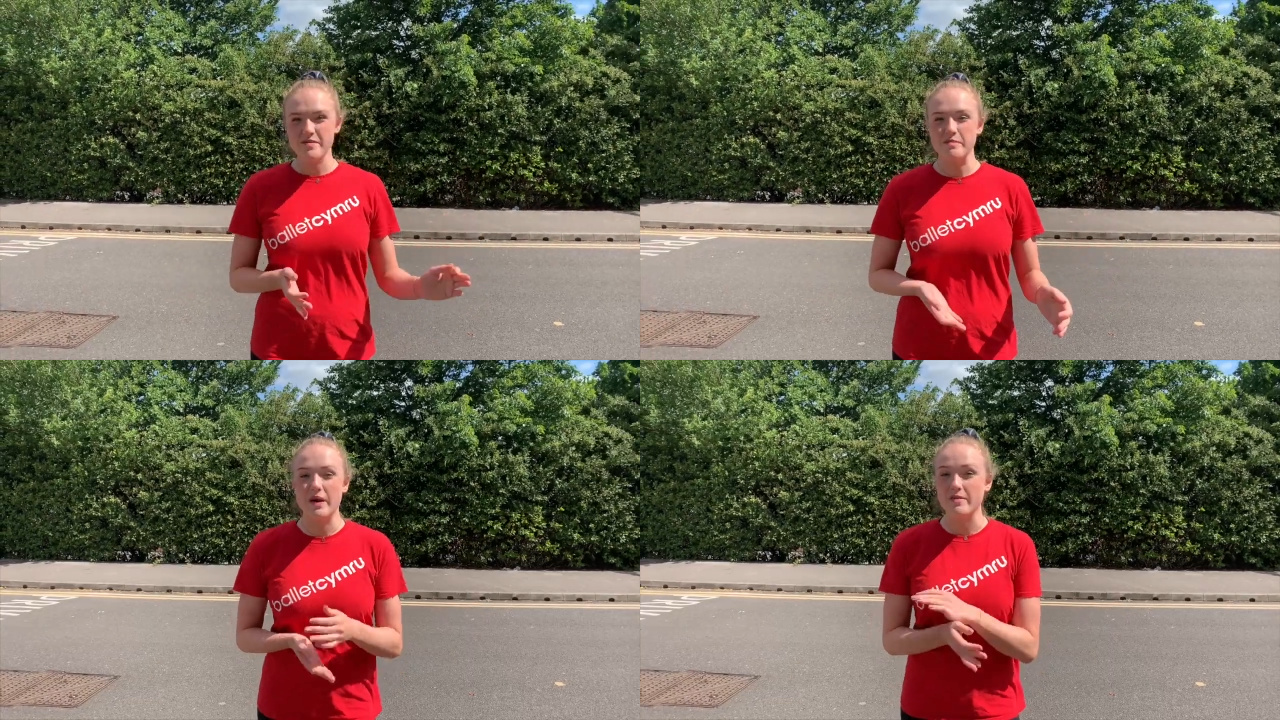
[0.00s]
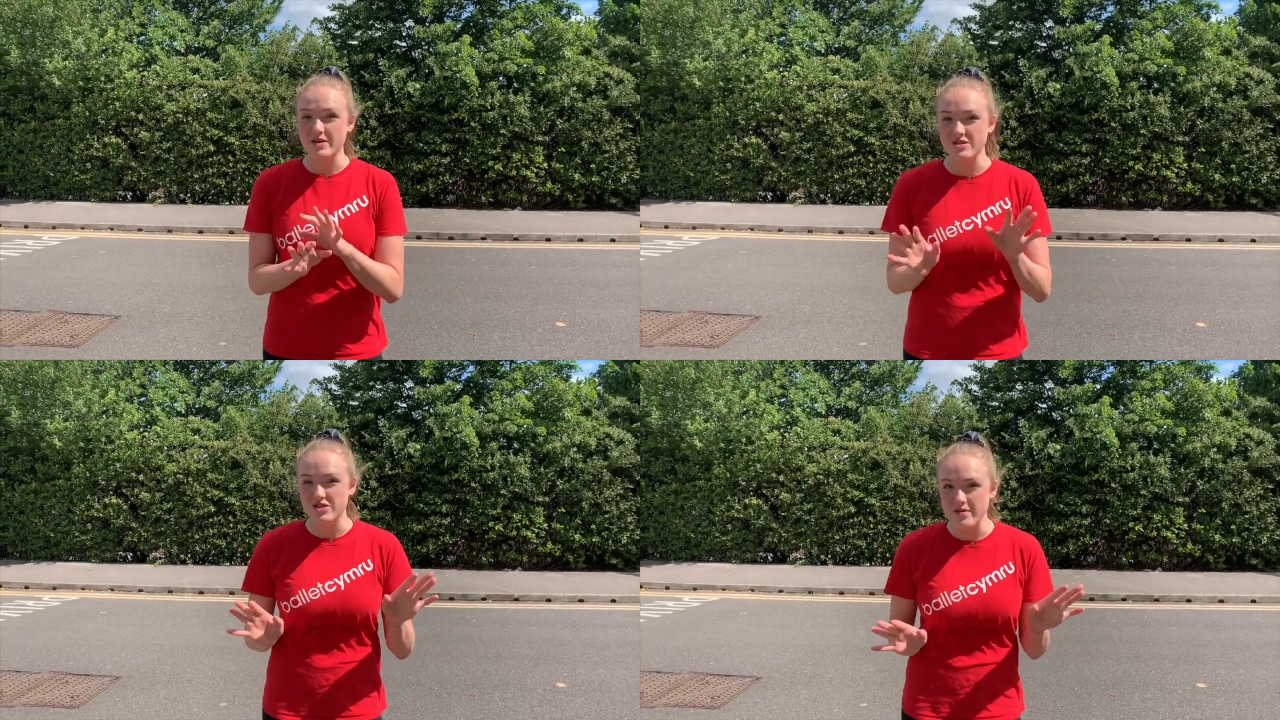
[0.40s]
but I'm going
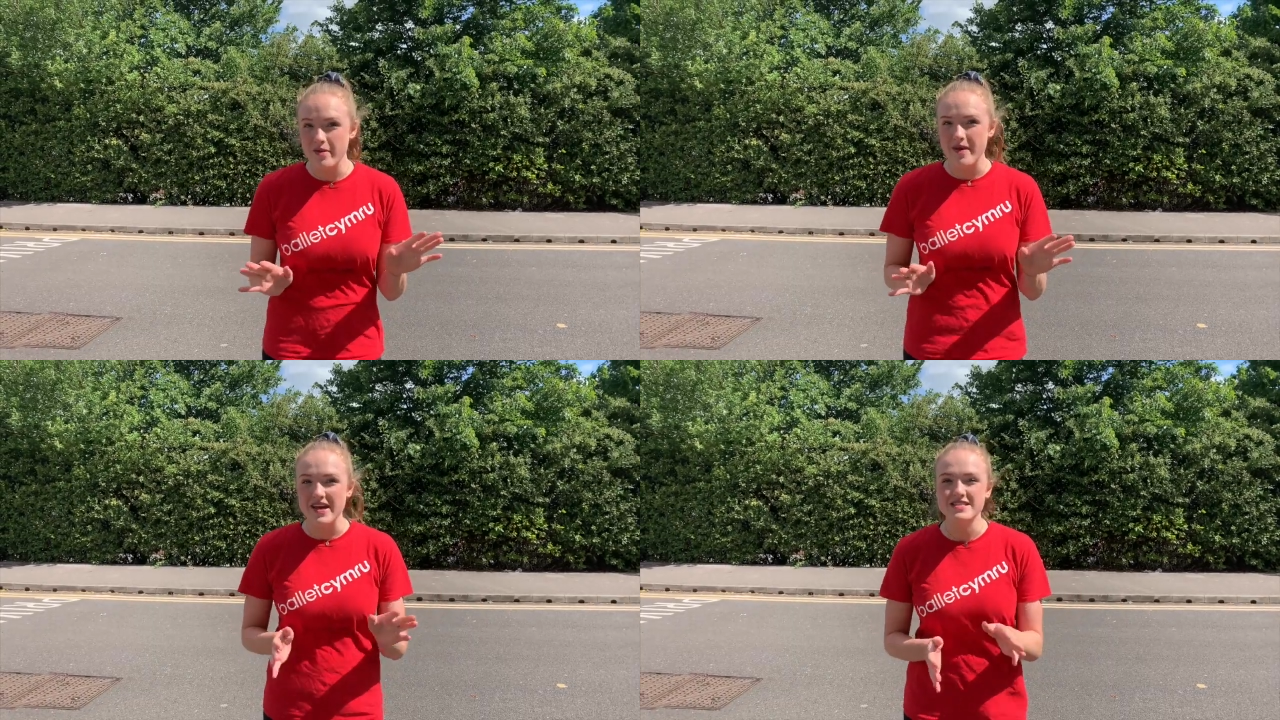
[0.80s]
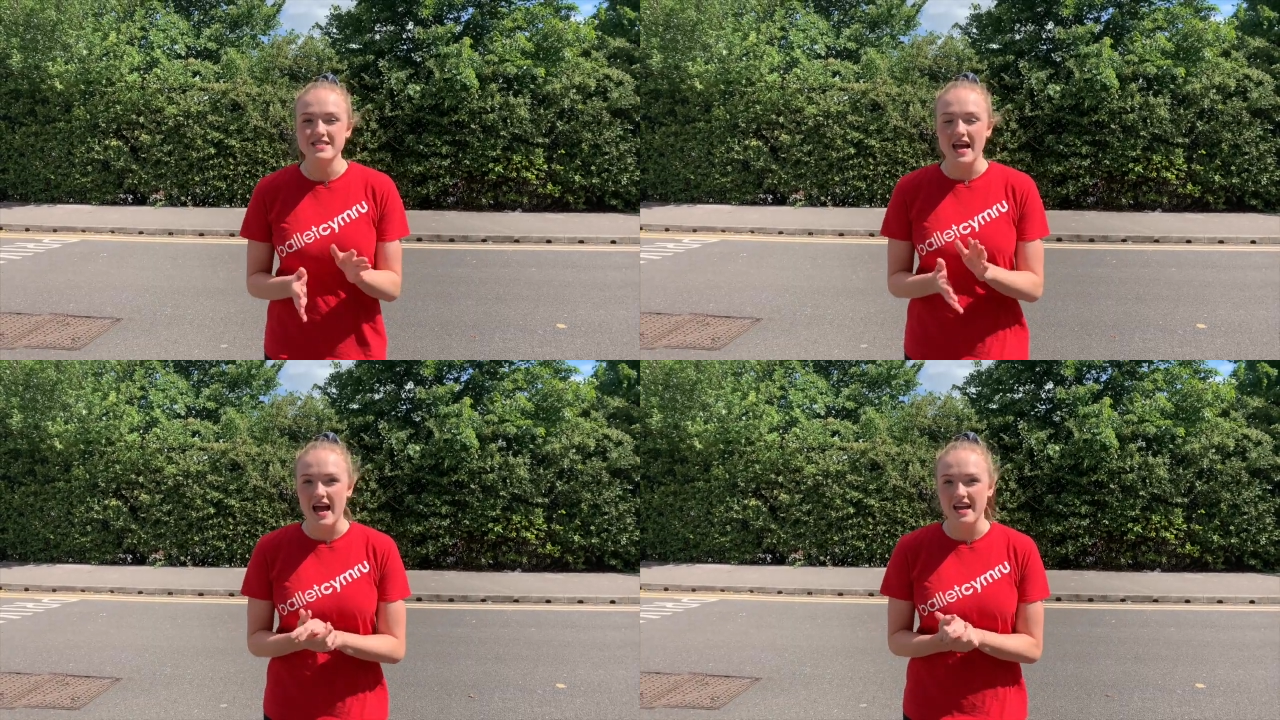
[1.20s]
to try my best
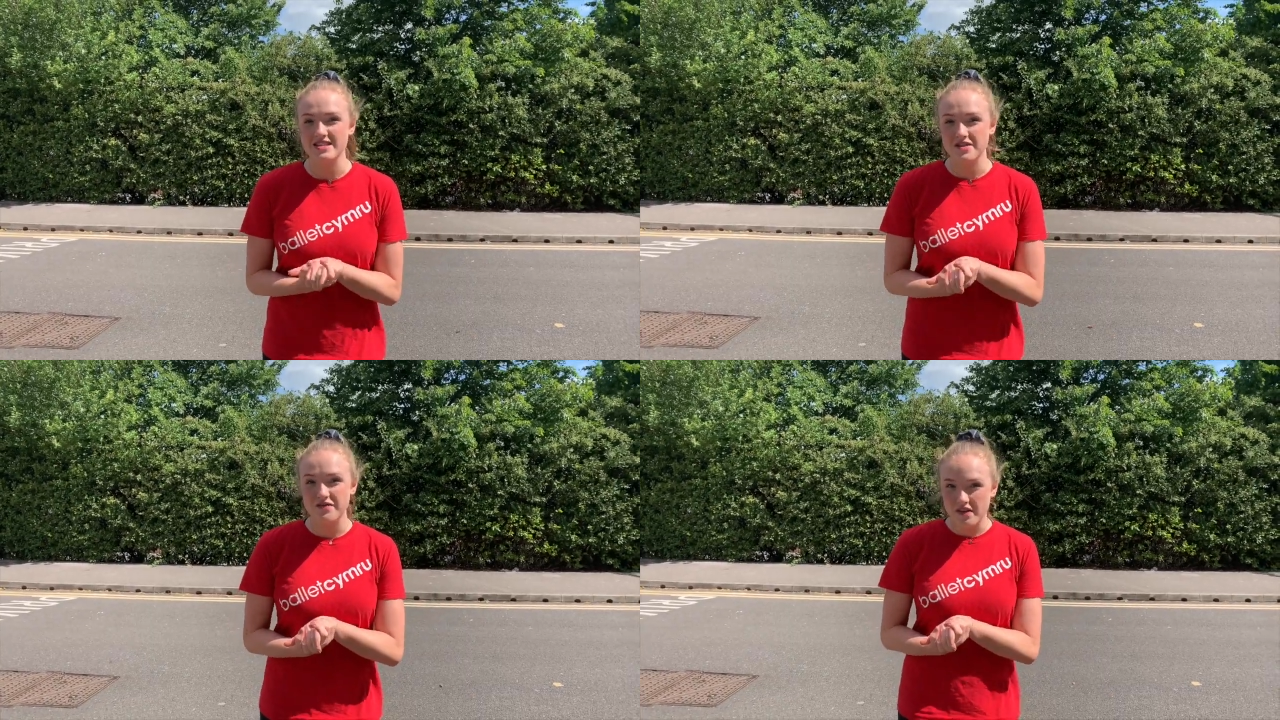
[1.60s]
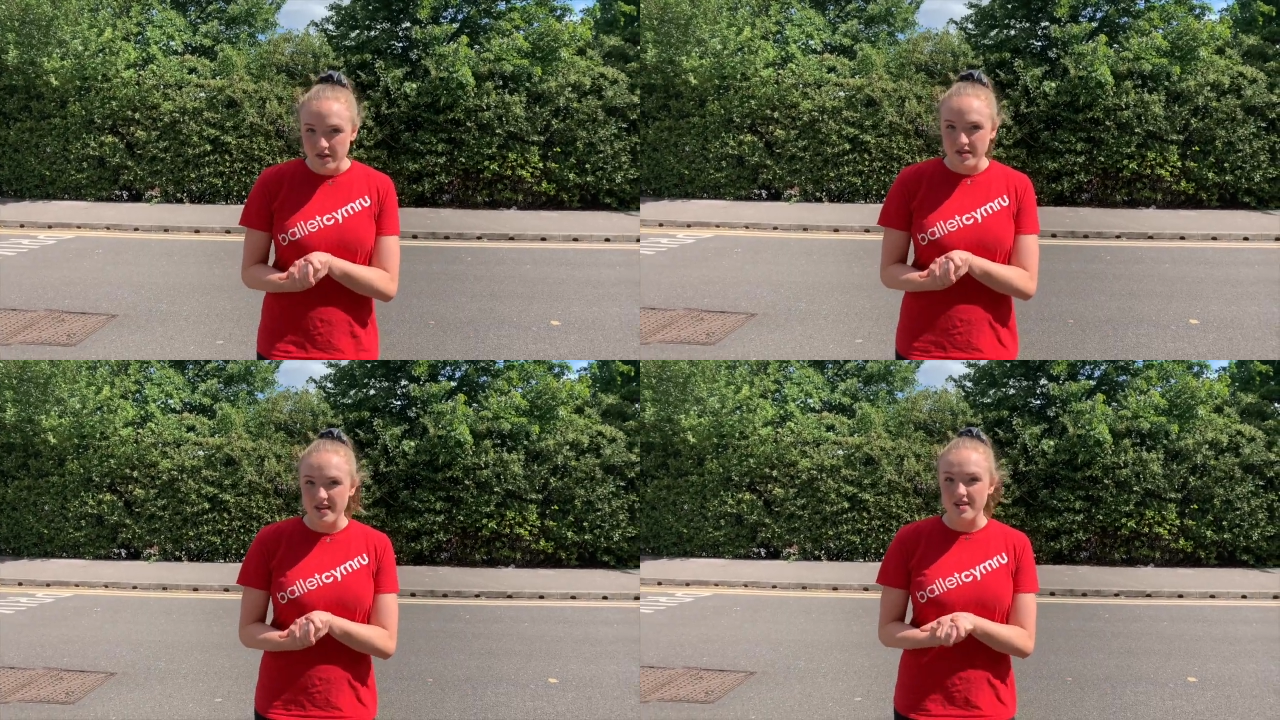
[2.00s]
and follow
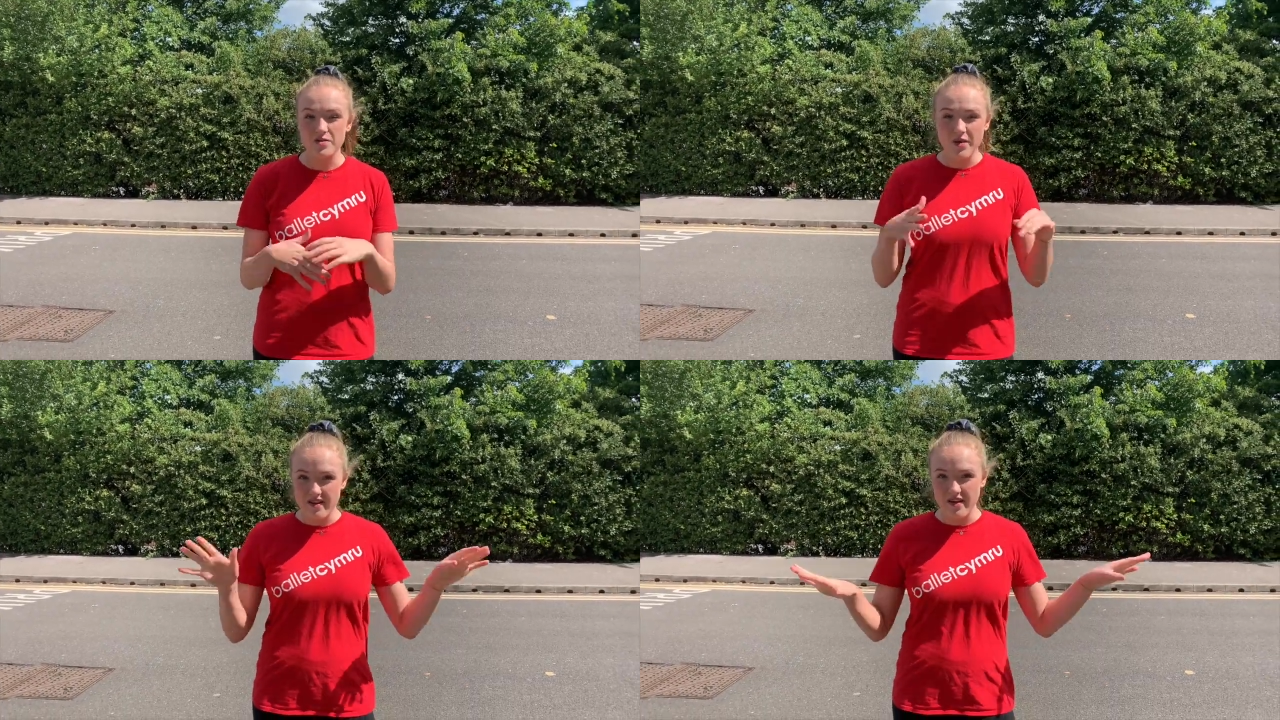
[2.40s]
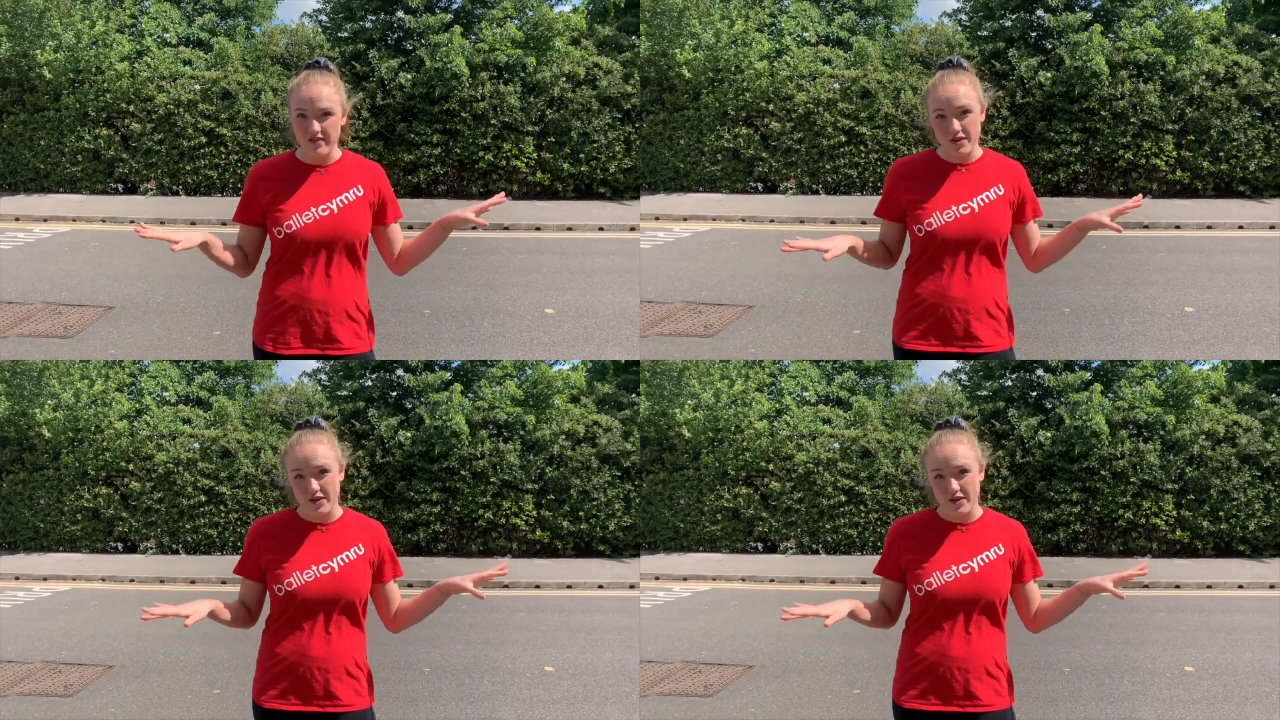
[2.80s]
along wherever you